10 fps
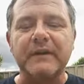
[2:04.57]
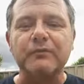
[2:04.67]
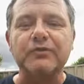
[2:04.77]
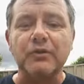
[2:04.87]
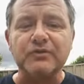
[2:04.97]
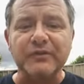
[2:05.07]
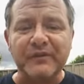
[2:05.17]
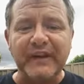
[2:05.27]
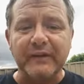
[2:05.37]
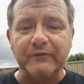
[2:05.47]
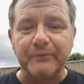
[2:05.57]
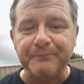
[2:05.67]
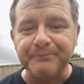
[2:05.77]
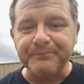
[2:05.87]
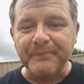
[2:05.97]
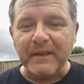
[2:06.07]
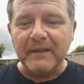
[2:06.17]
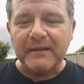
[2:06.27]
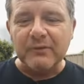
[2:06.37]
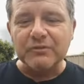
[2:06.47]
there was lots of tears
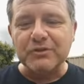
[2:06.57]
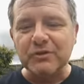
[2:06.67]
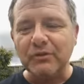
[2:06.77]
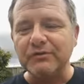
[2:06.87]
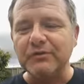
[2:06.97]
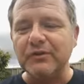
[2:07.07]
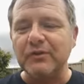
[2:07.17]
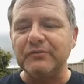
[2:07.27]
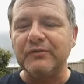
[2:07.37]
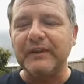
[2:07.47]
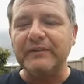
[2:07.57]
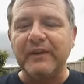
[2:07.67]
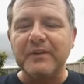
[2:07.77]
there was lots and lots of tears.